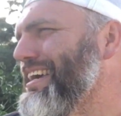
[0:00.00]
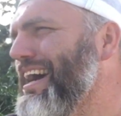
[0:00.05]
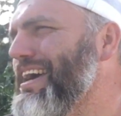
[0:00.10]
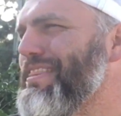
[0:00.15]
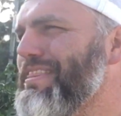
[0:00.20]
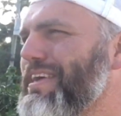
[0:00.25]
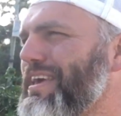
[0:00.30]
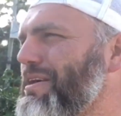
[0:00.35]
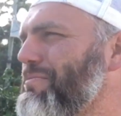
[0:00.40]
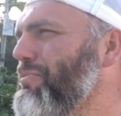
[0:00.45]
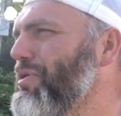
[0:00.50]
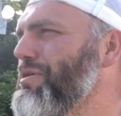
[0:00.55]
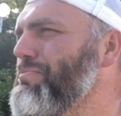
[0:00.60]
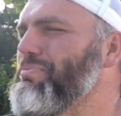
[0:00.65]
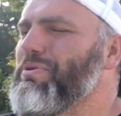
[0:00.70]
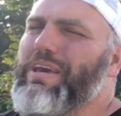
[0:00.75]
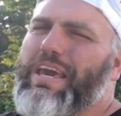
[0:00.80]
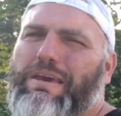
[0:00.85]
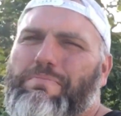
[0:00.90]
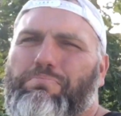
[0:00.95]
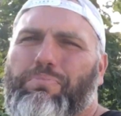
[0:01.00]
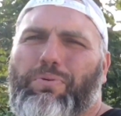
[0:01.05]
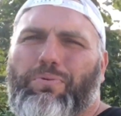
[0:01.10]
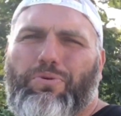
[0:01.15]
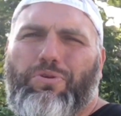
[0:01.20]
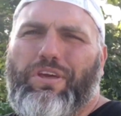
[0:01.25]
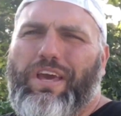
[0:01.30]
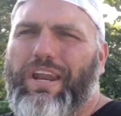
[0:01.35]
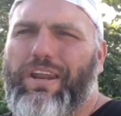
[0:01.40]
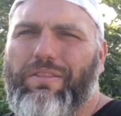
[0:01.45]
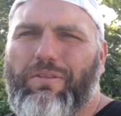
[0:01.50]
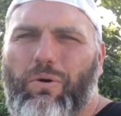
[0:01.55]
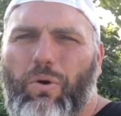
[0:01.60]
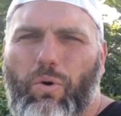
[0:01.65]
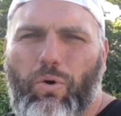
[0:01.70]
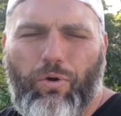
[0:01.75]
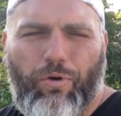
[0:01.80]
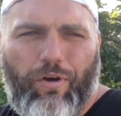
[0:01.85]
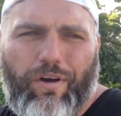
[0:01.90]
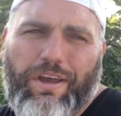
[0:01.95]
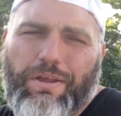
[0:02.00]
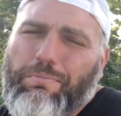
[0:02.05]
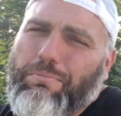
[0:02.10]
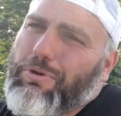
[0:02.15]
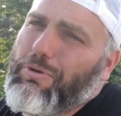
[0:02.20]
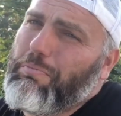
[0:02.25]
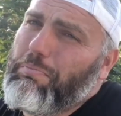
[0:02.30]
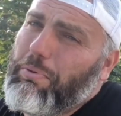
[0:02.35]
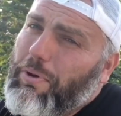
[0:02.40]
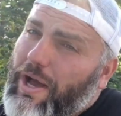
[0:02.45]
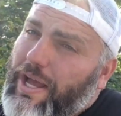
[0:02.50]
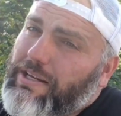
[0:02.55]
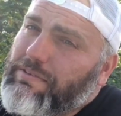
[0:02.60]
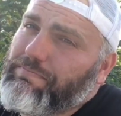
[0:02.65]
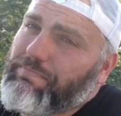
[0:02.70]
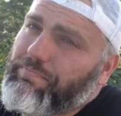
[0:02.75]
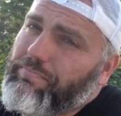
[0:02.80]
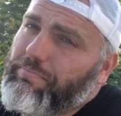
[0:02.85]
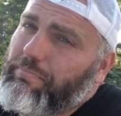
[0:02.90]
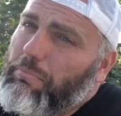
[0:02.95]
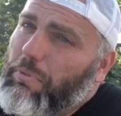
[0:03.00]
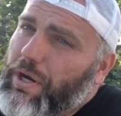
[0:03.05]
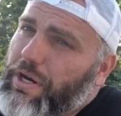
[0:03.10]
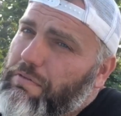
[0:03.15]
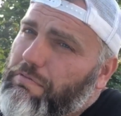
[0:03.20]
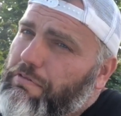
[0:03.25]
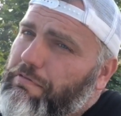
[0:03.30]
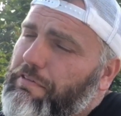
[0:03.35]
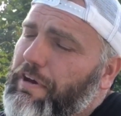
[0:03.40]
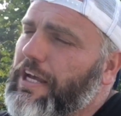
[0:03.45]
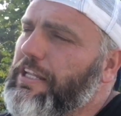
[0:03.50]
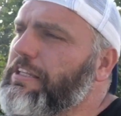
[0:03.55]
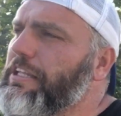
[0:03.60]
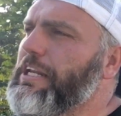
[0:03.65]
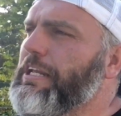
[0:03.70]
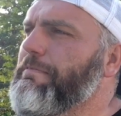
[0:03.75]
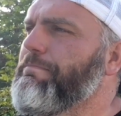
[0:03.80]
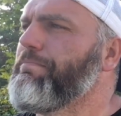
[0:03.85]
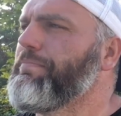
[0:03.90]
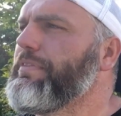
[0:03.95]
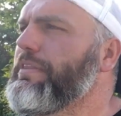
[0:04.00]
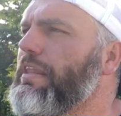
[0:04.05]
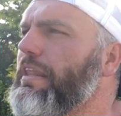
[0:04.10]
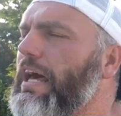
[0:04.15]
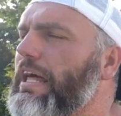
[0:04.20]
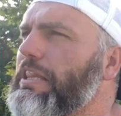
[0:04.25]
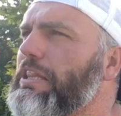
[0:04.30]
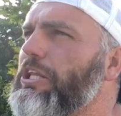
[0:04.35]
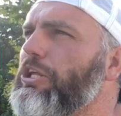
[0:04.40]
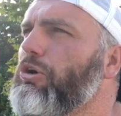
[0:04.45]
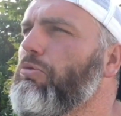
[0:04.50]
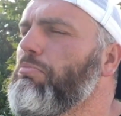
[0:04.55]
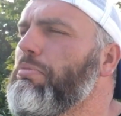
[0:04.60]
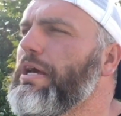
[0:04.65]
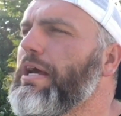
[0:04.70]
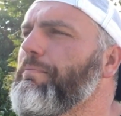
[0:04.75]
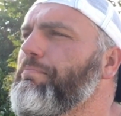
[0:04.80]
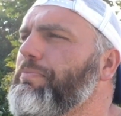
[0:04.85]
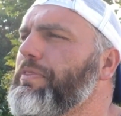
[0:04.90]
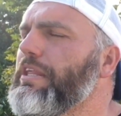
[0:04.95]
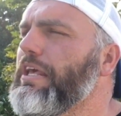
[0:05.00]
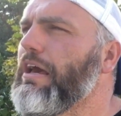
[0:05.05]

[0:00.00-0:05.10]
I think it might be 8% of the whole grain bill, but might have affected it, that little bit.